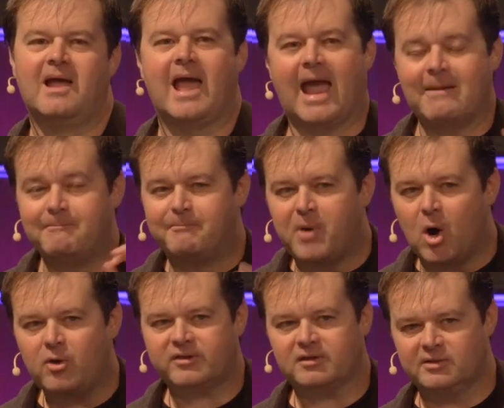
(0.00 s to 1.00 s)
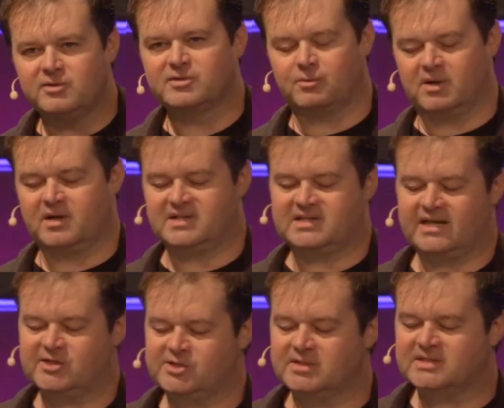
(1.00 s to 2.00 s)
And both news
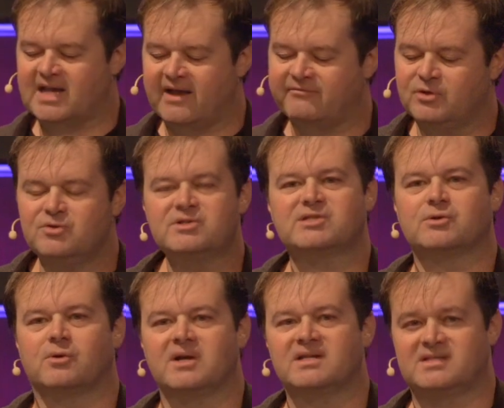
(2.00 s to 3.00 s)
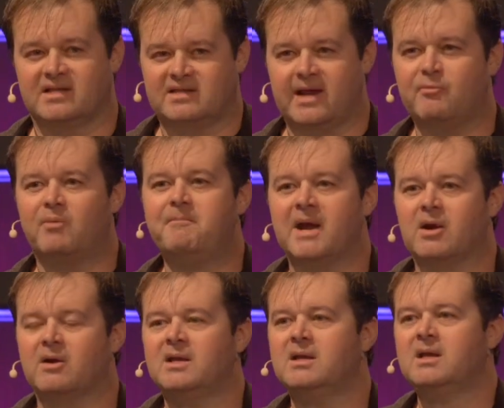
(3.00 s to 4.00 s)
organizations have news stories that they will
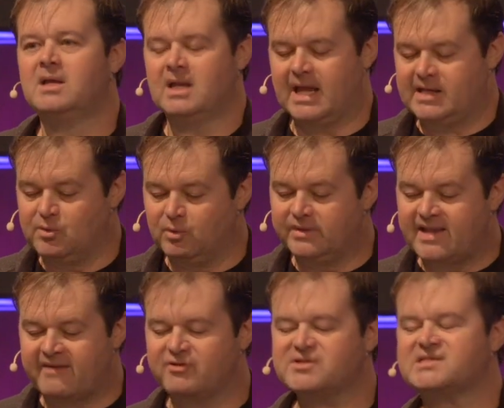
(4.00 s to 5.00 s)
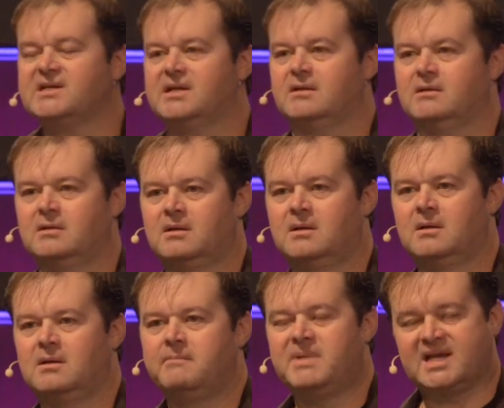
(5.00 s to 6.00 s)
bury and you will never see
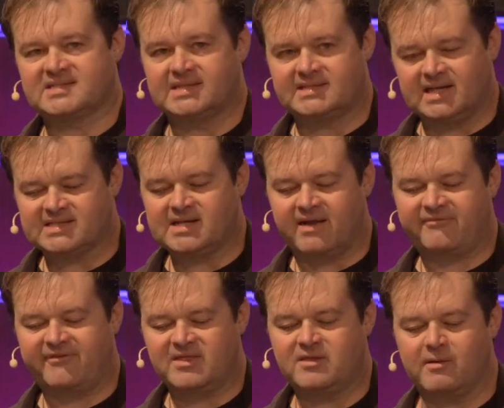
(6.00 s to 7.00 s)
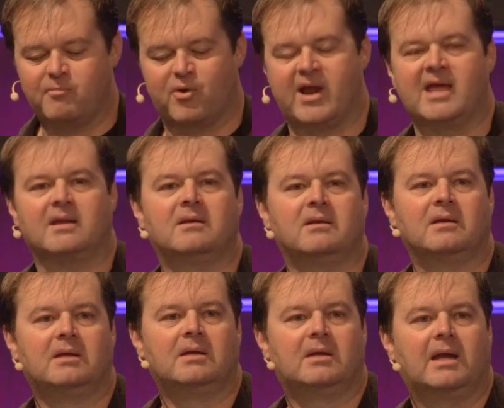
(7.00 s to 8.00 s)
because it does not fit their brand
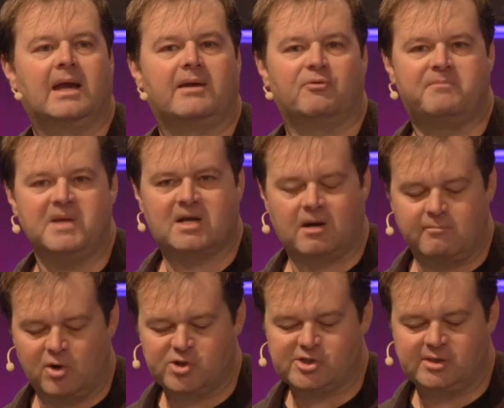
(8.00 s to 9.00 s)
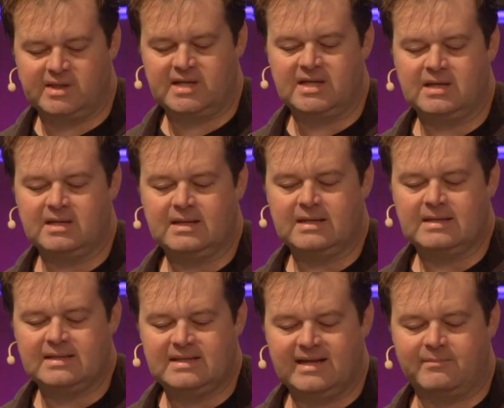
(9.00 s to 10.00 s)
and it would be commercially
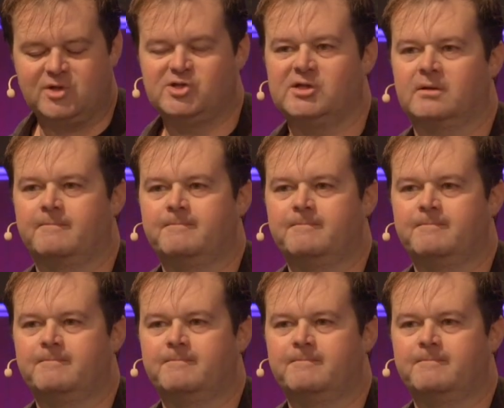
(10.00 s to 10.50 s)
damaging.